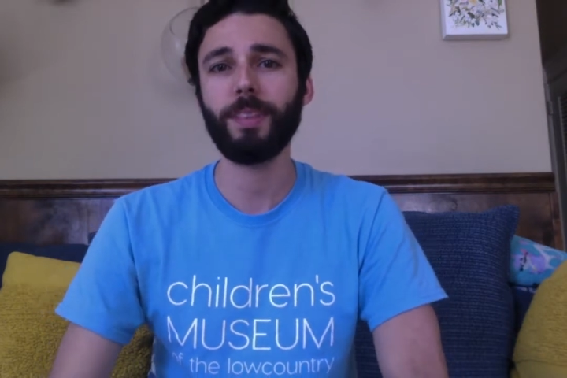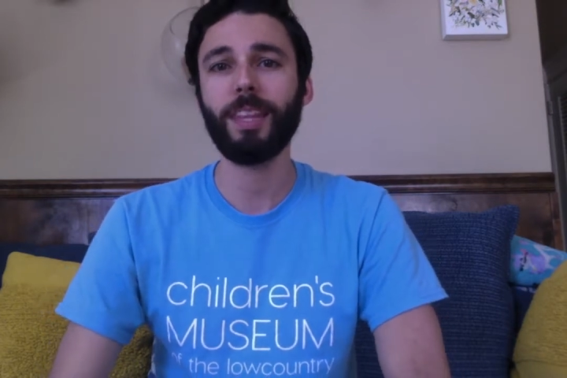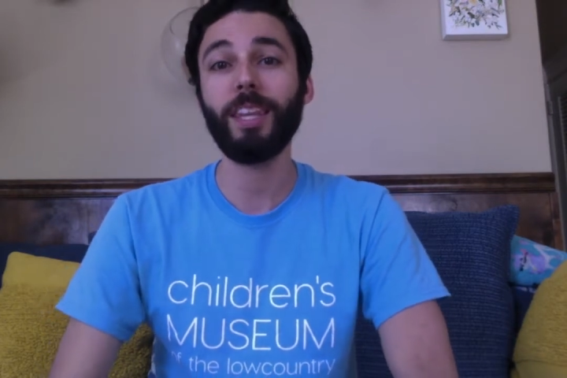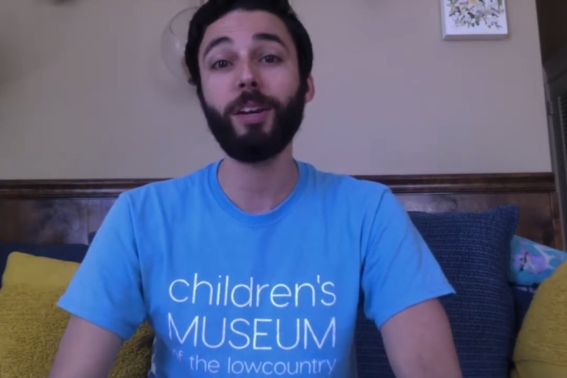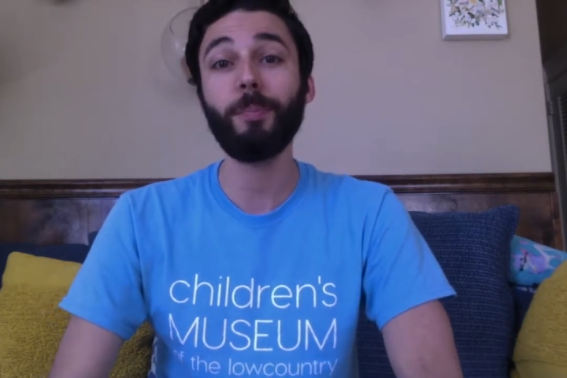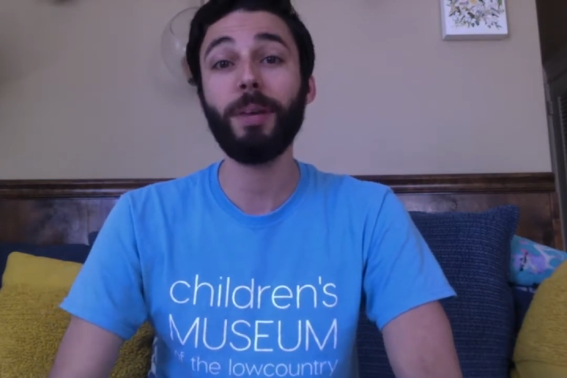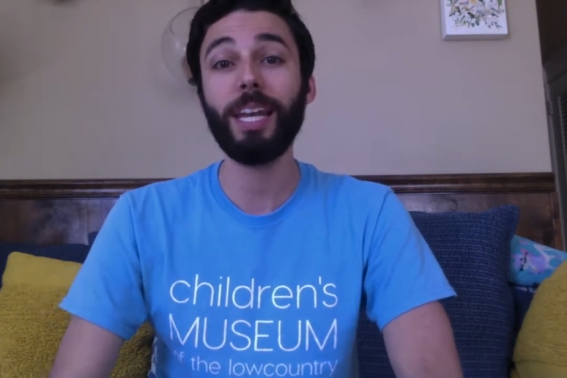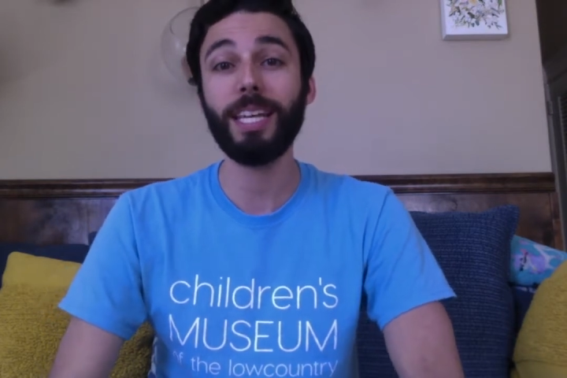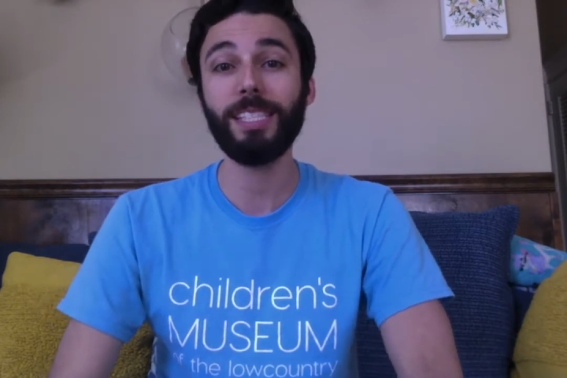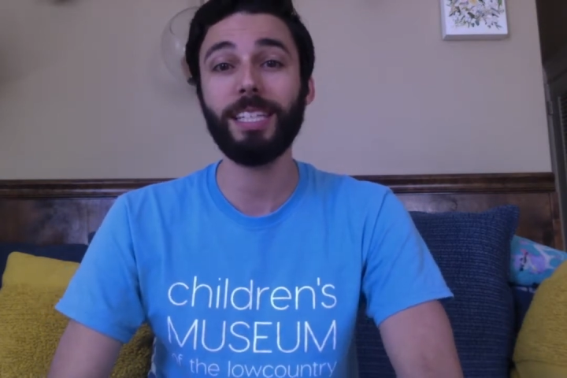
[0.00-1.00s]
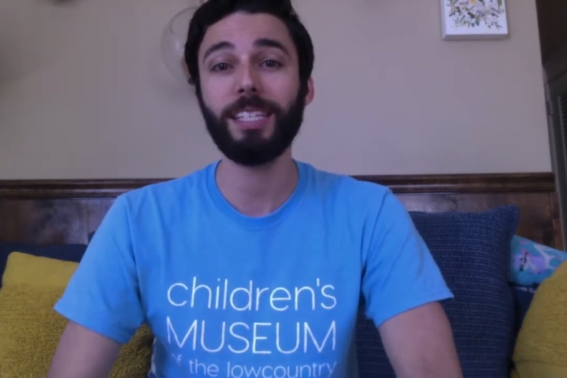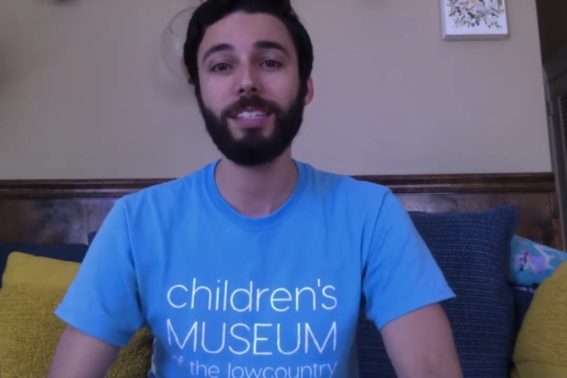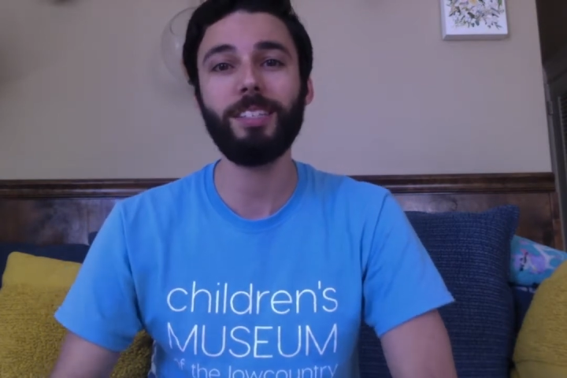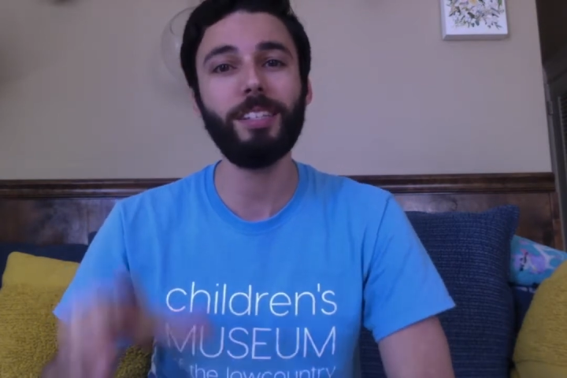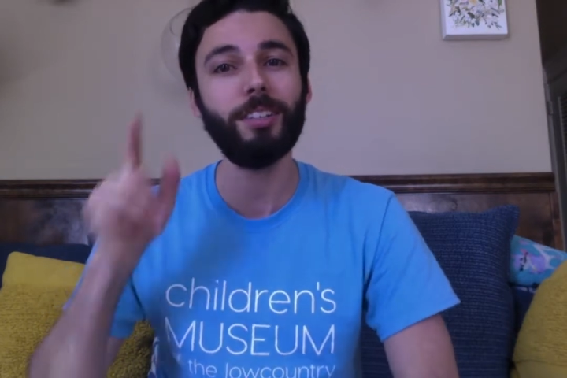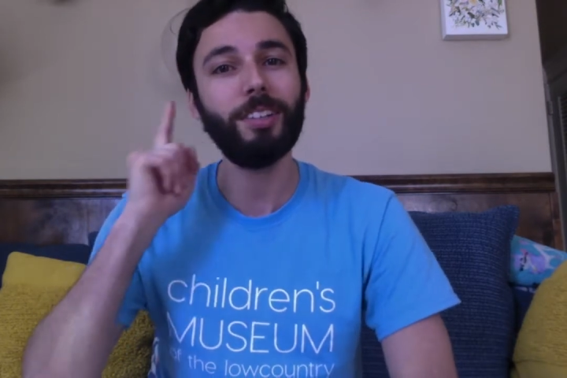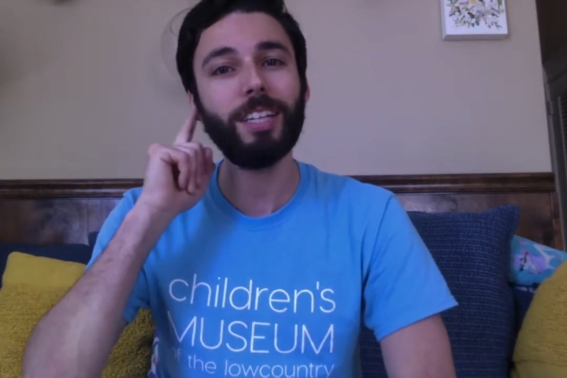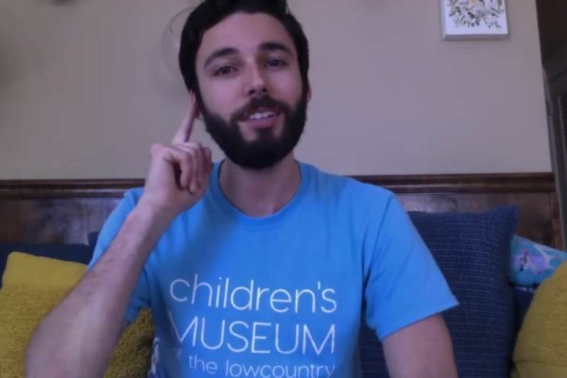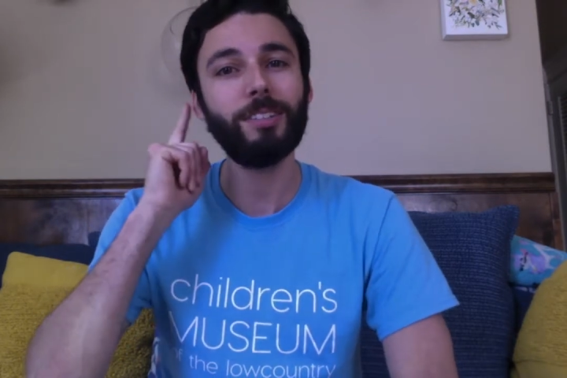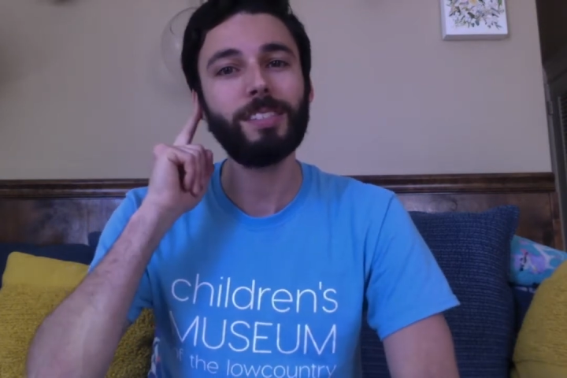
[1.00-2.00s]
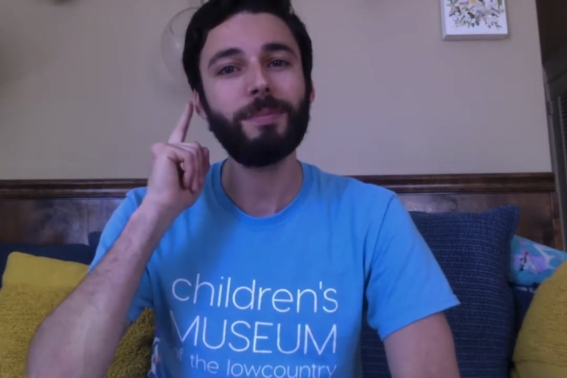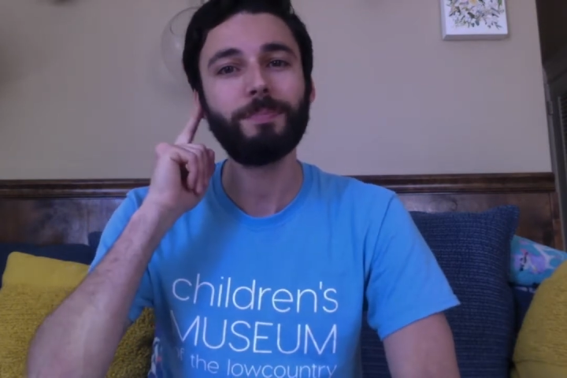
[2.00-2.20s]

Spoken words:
that are pleasant to your ears.